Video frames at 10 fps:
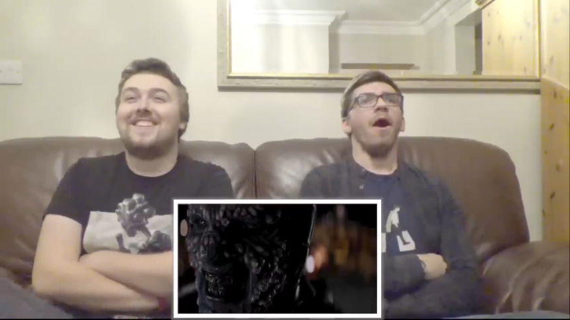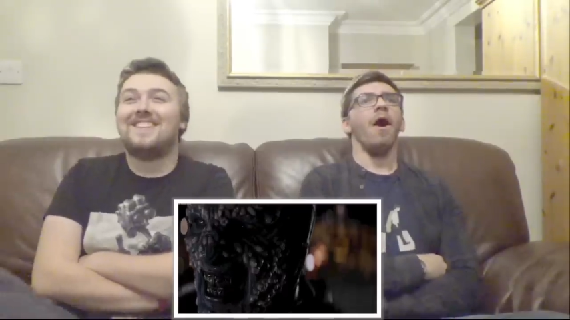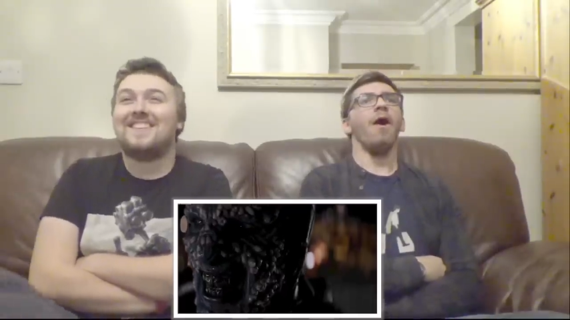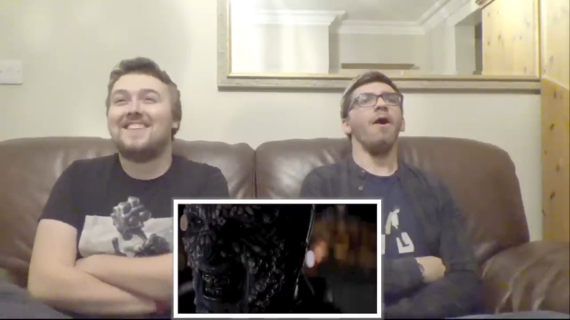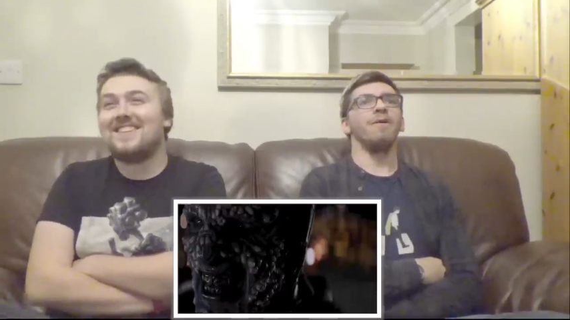
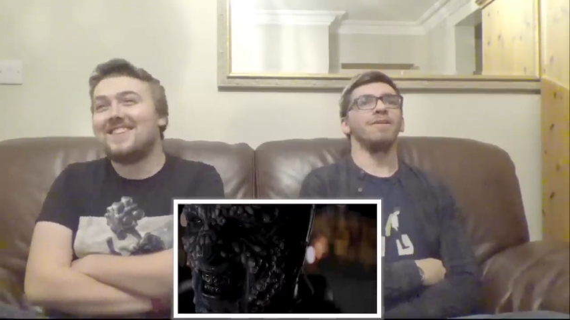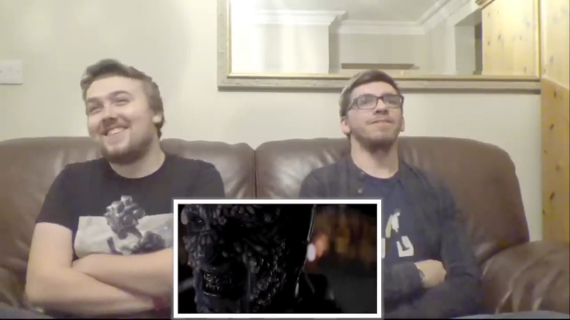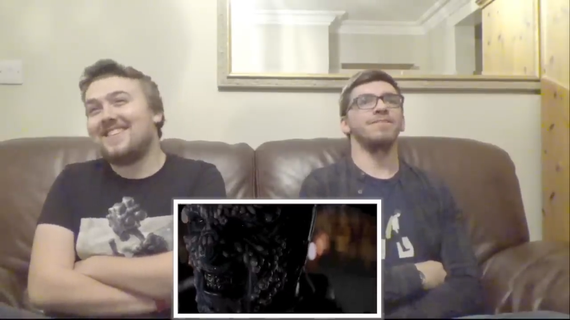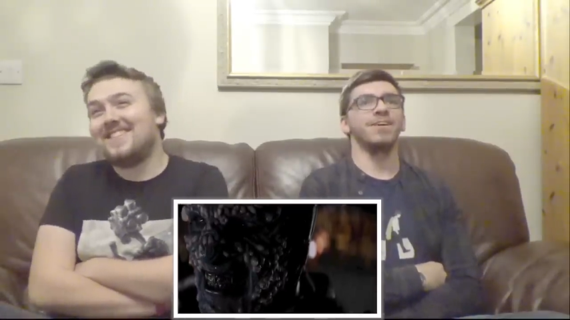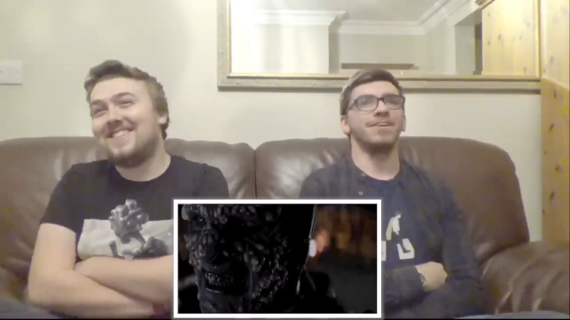Speaker 1: oh, that's
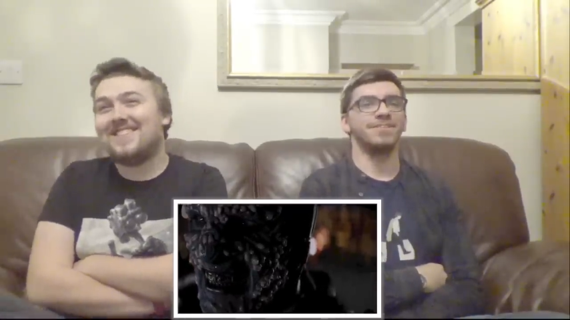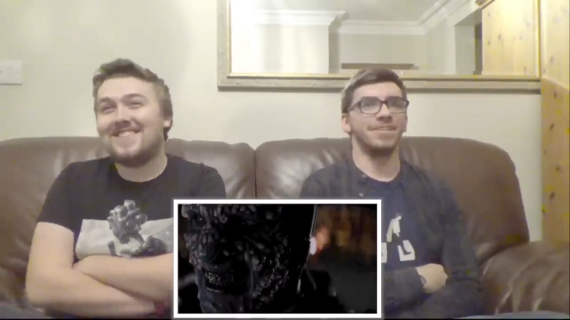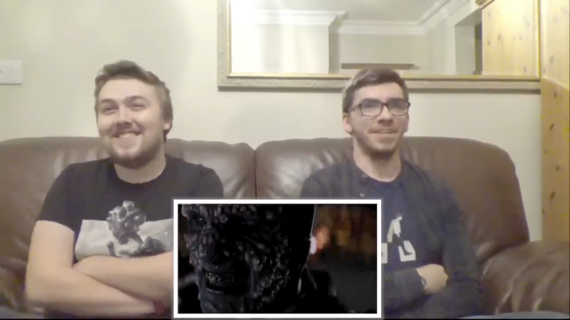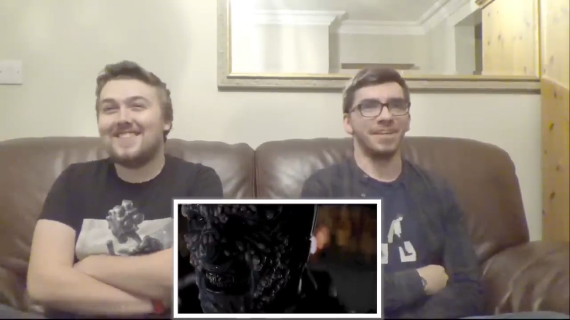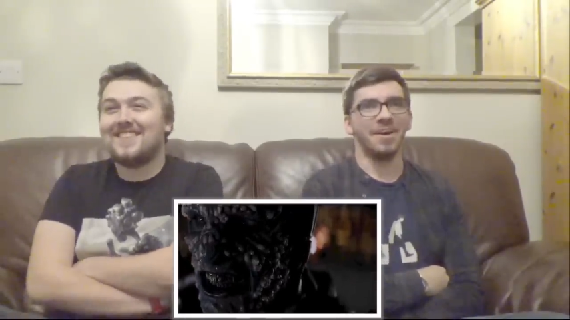
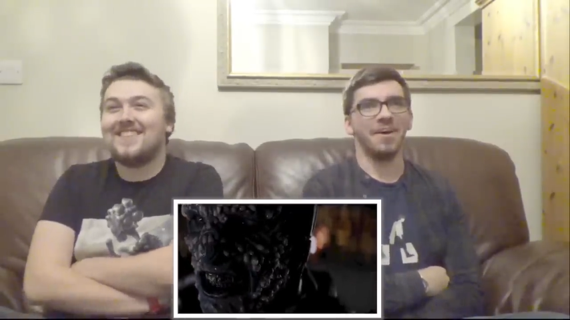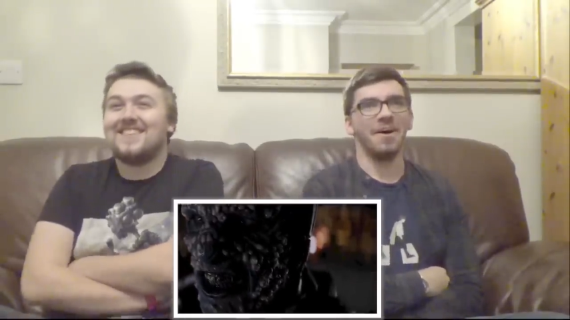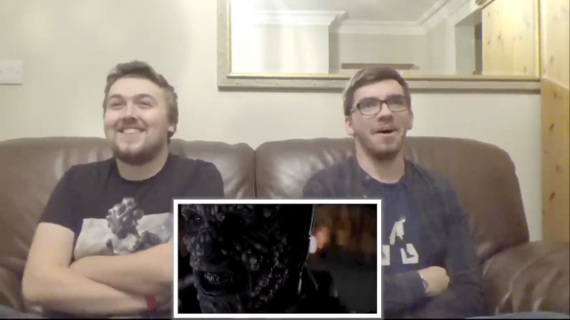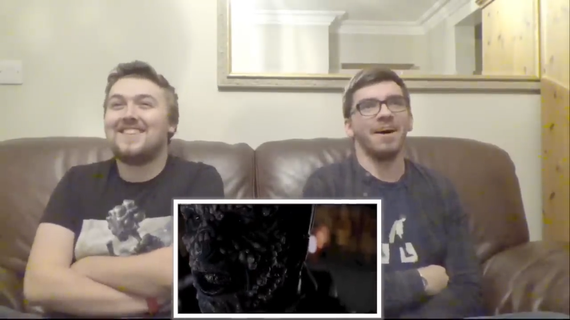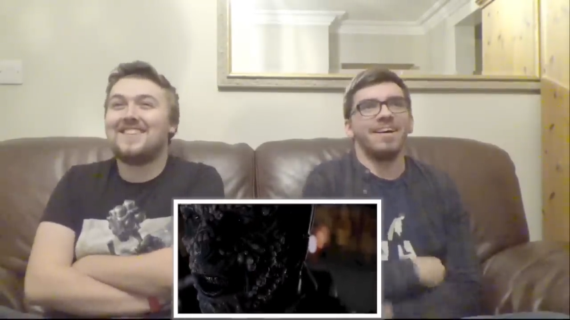disgusting.
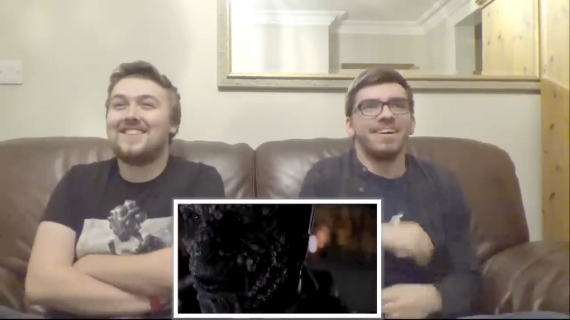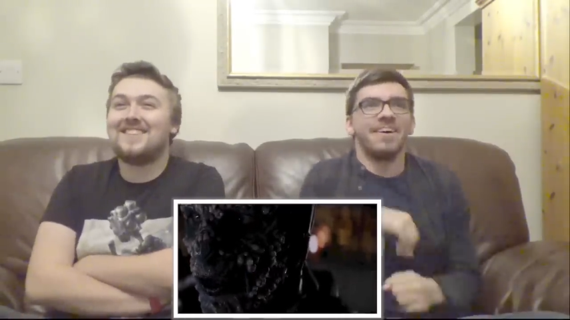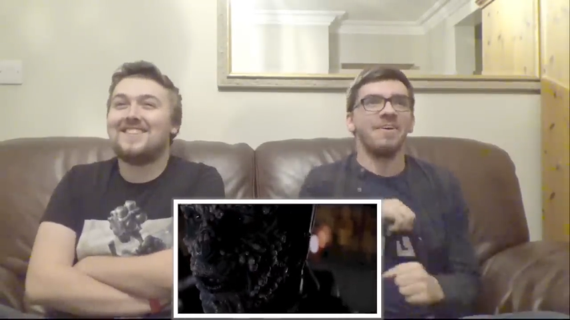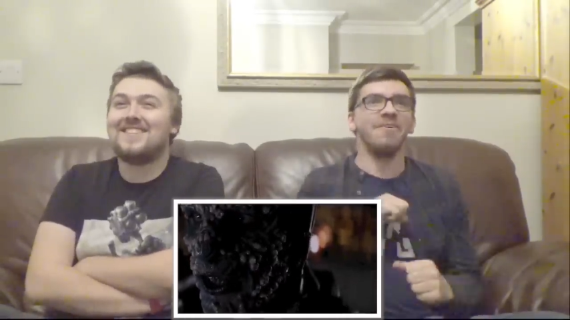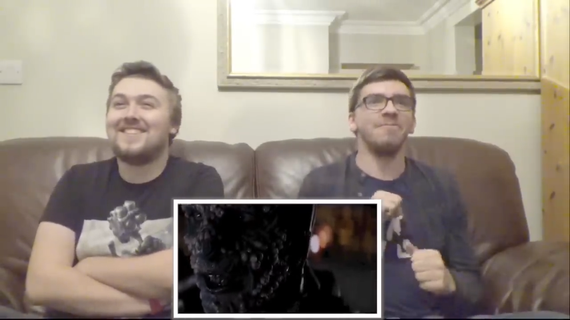
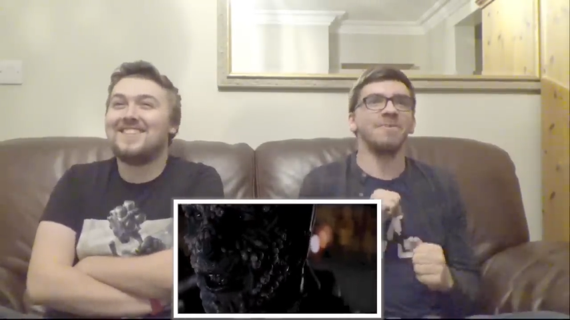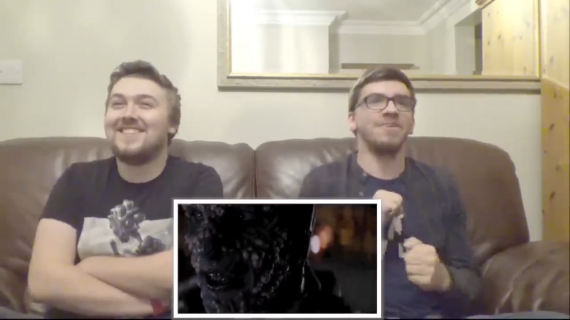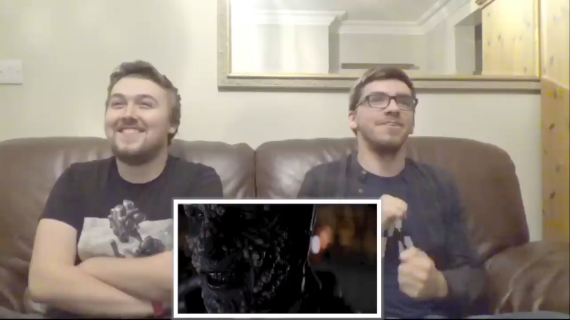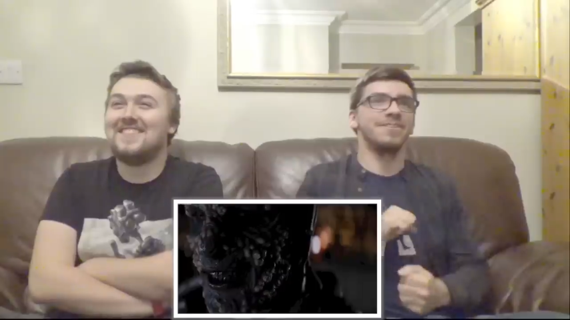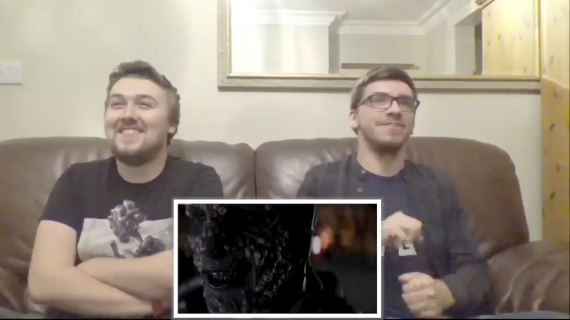Oh my
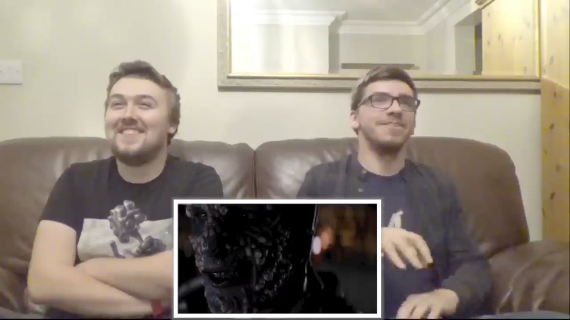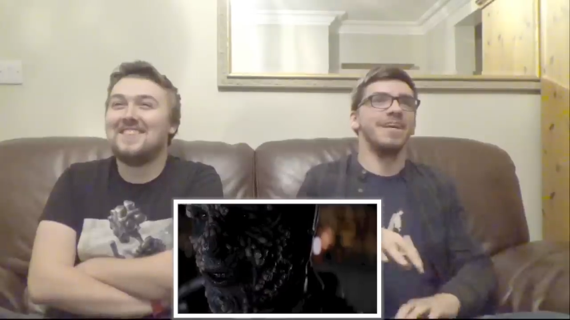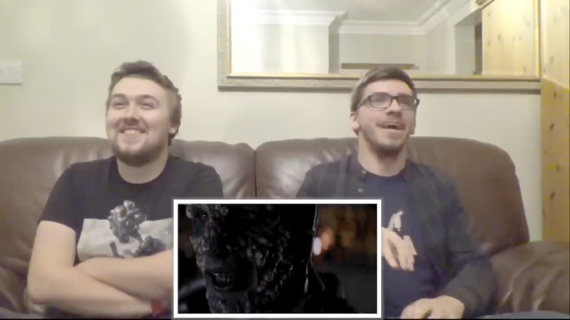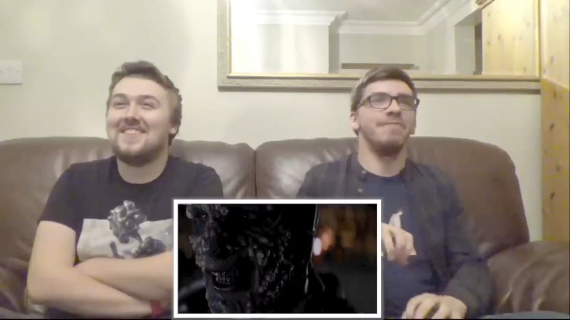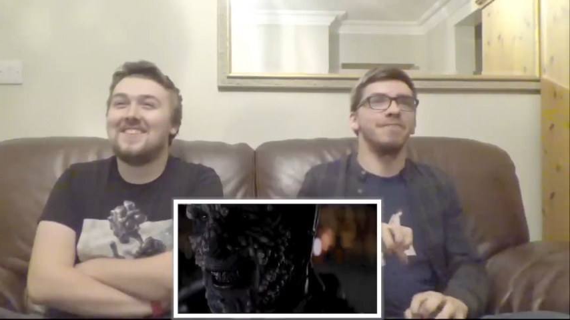god.
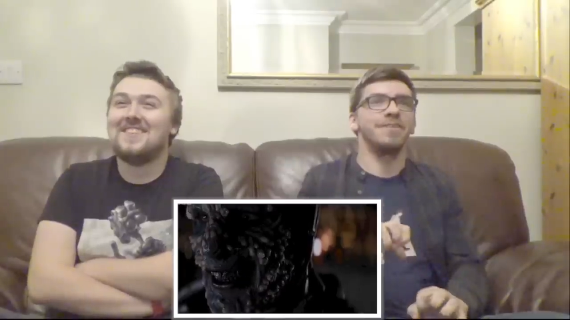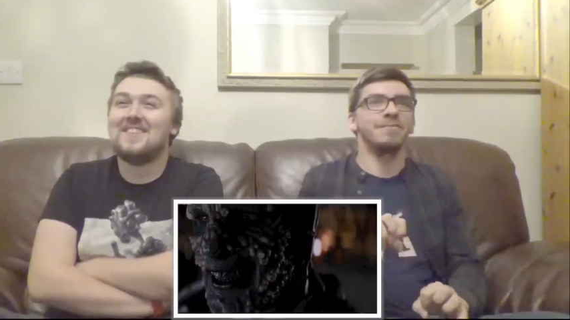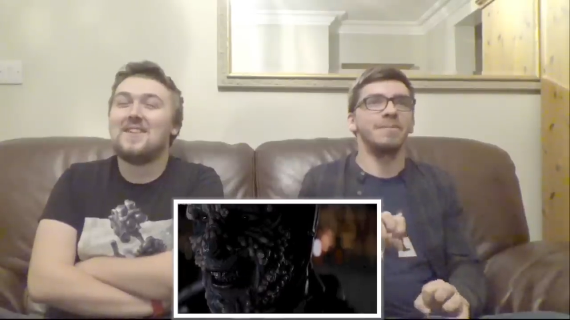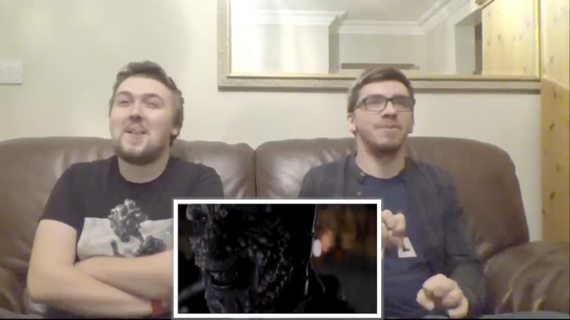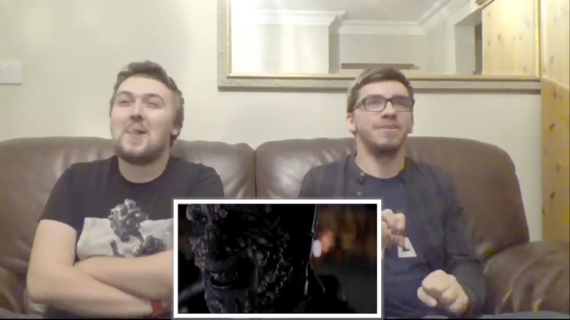Everything
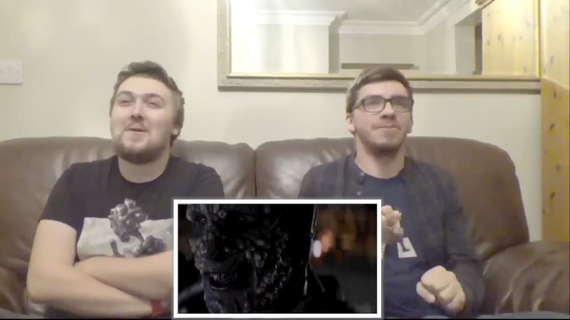in my body is